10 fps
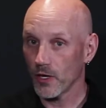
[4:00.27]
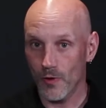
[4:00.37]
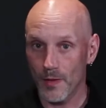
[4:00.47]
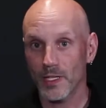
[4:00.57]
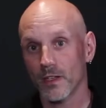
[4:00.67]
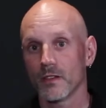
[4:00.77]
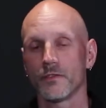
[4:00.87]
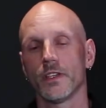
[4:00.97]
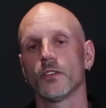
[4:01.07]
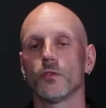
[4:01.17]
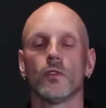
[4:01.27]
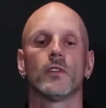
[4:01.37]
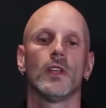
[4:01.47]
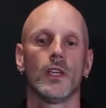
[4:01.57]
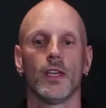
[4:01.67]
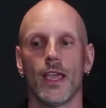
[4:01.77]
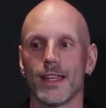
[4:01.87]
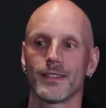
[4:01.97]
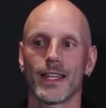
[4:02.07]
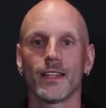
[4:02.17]
grabbing the config tool
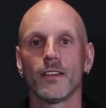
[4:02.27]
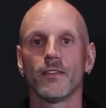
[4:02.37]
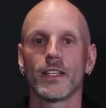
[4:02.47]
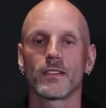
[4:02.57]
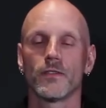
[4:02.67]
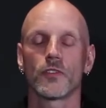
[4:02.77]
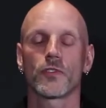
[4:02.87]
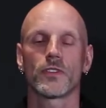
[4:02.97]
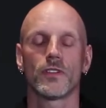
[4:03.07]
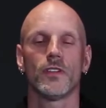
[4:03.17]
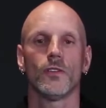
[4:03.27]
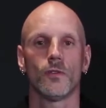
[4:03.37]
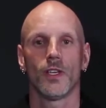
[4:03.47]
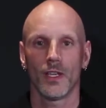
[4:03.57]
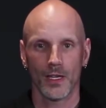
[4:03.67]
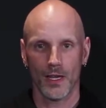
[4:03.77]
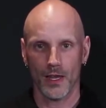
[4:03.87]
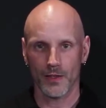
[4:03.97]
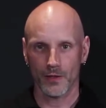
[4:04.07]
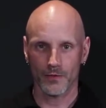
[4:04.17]
and setting the events of interest to you
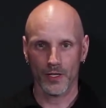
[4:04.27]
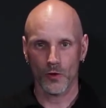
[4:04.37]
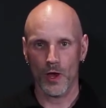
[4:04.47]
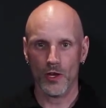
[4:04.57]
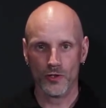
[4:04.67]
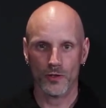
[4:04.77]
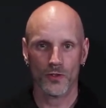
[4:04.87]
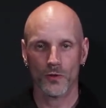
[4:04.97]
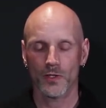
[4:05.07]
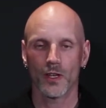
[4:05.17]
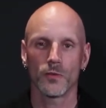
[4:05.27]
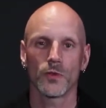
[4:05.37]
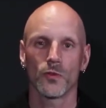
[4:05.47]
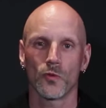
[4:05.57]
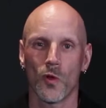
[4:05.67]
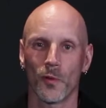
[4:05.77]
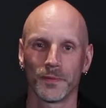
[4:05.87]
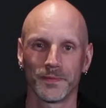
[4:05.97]
in the configuration associated with the role.